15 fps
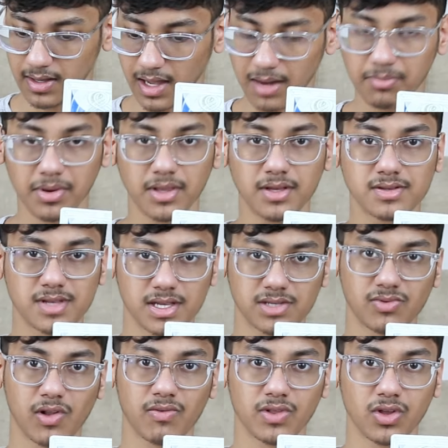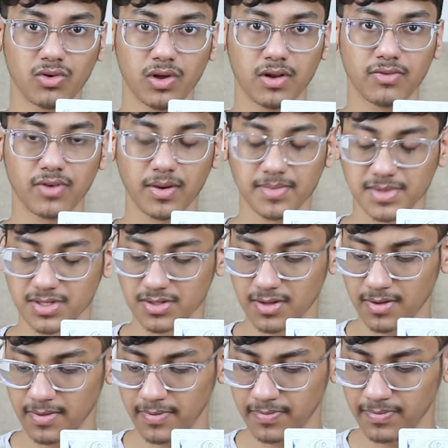help others as well with the queen of cups
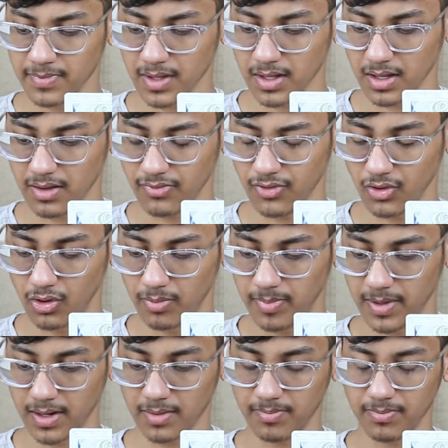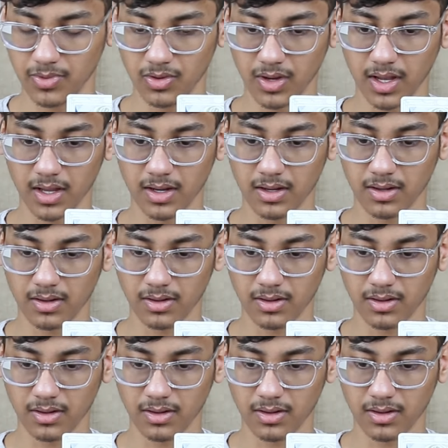if you open up you can